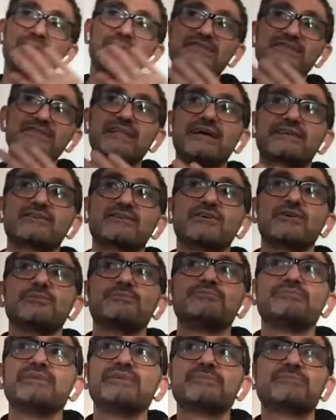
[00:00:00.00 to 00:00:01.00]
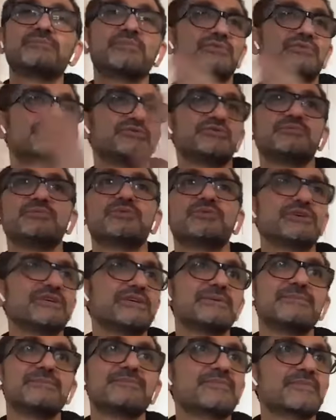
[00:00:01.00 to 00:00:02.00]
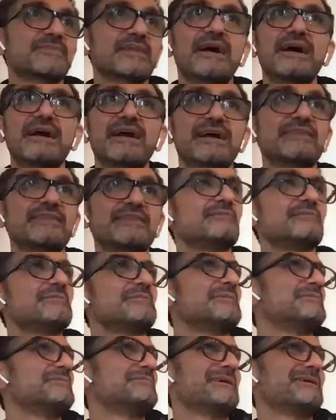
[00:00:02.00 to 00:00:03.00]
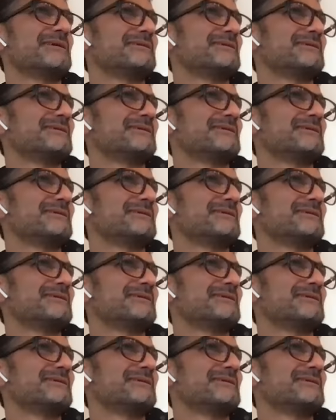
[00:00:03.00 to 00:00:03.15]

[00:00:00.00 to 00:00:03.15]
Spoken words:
And it was like a big perfumery. I